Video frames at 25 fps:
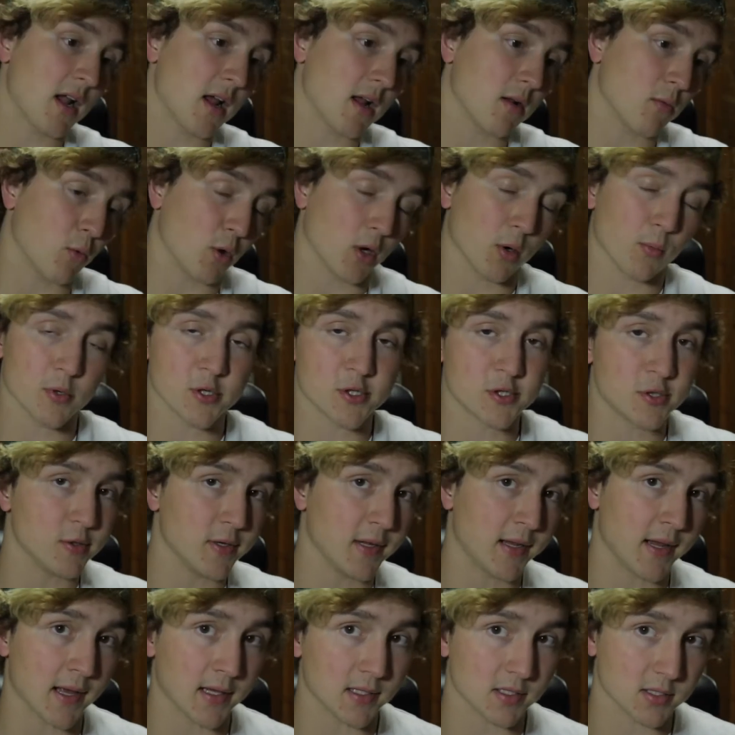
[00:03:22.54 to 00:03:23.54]
at, where we're
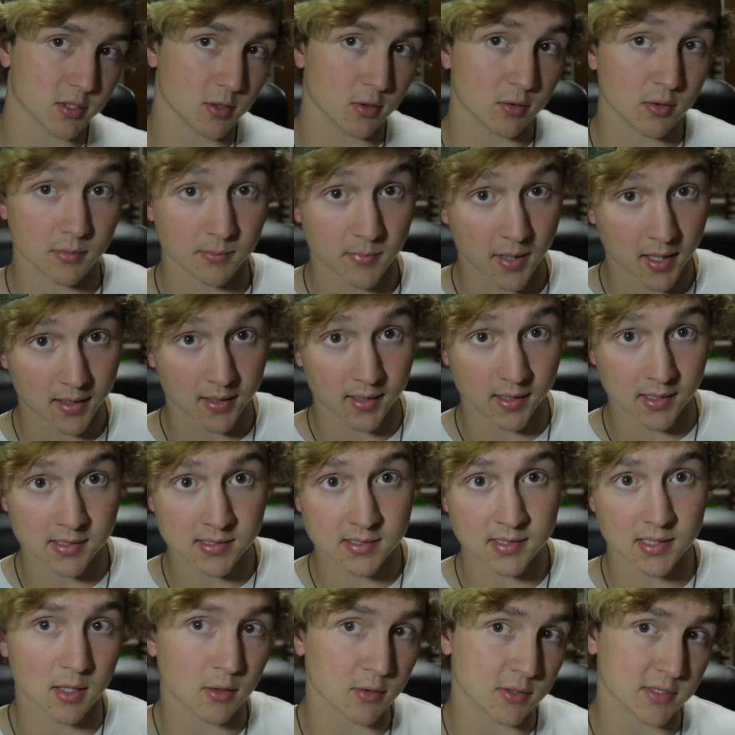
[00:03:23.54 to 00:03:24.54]
shooting at. So in my
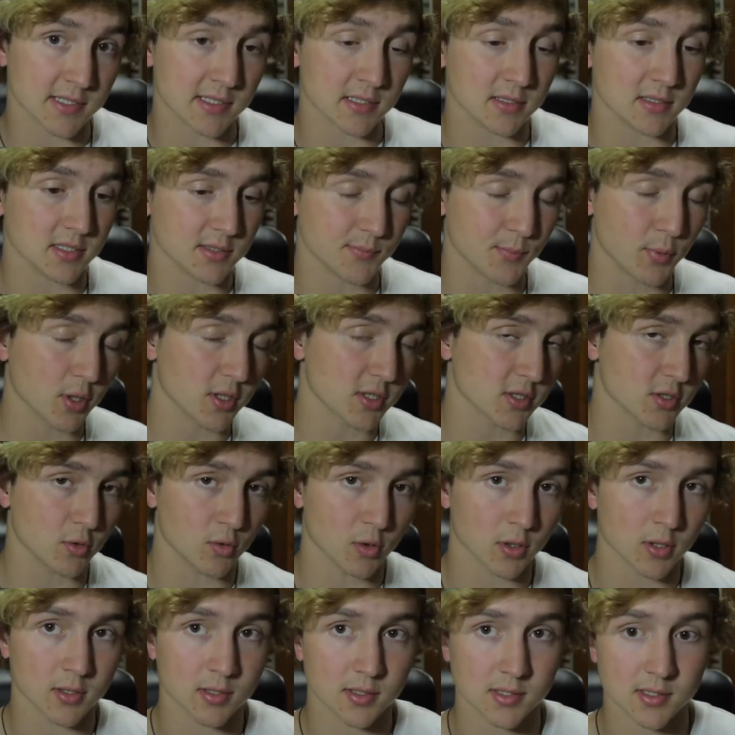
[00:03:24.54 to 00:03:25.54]
case, I was at this
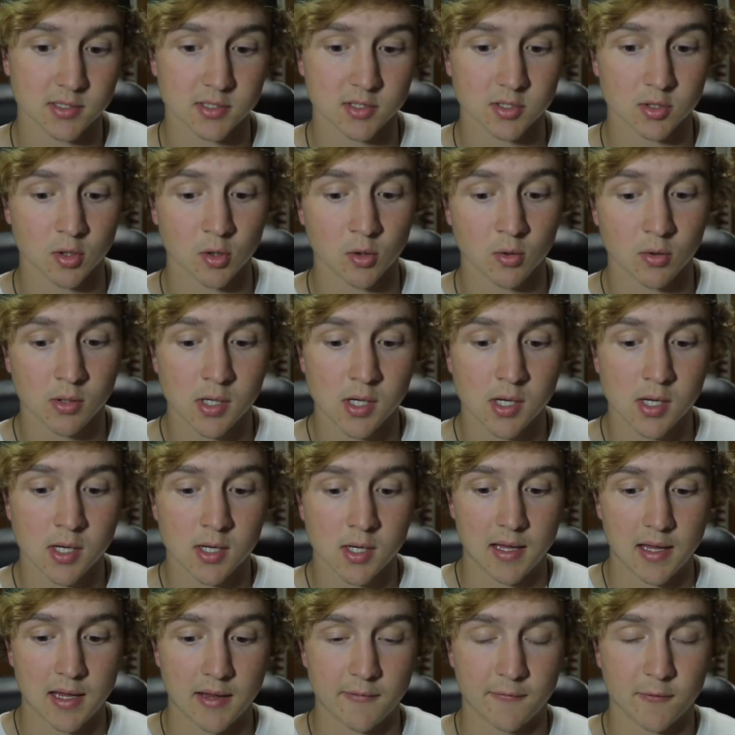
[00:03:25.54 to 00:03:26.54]
bookstore, and so
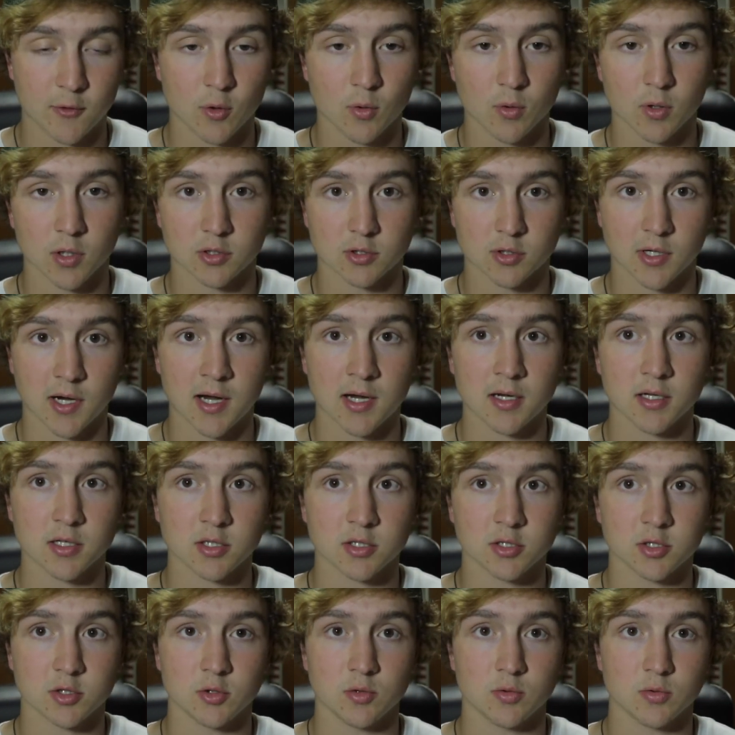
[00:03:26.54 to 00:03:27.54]
if you are trying to
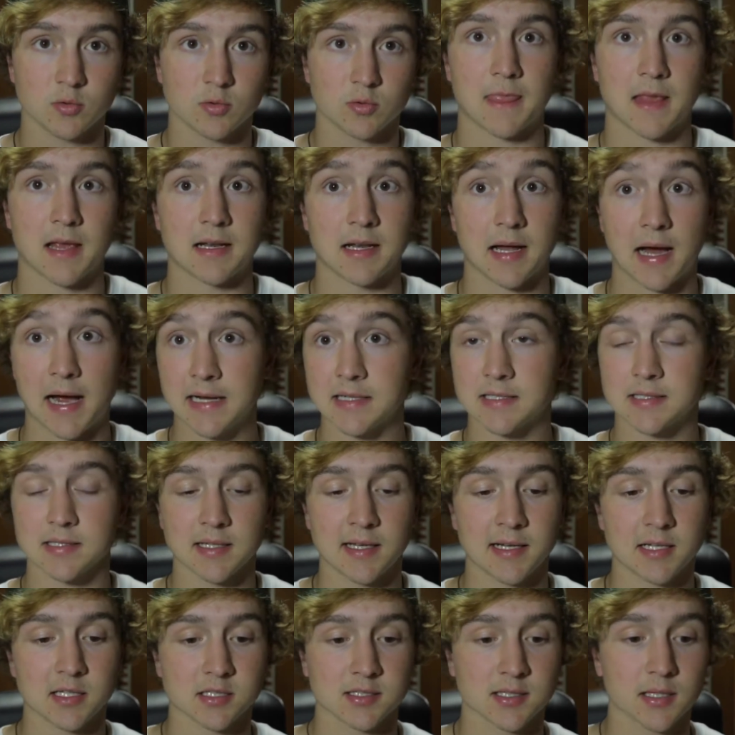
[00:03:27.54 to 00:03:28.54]
shoot and
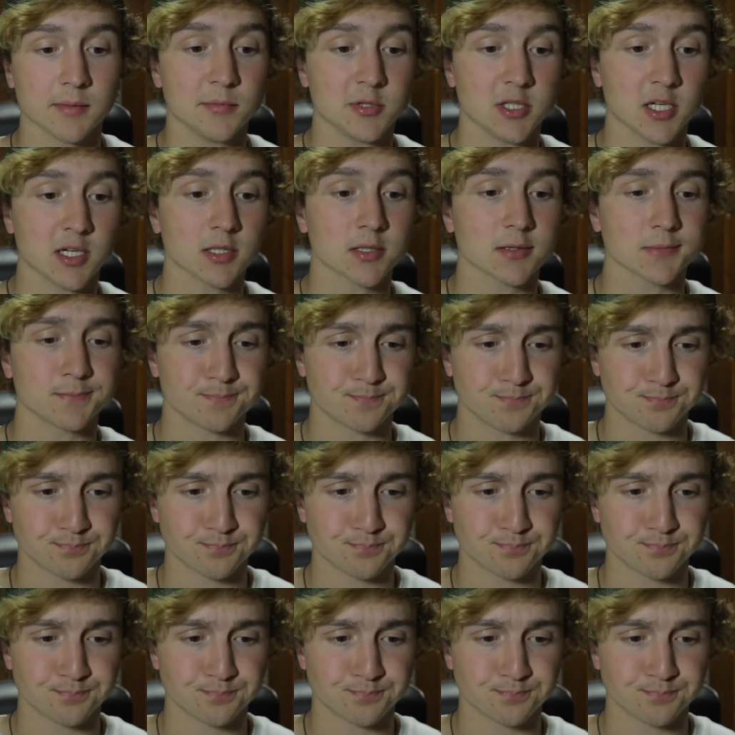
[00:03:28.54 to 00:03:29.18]
isolate a subject,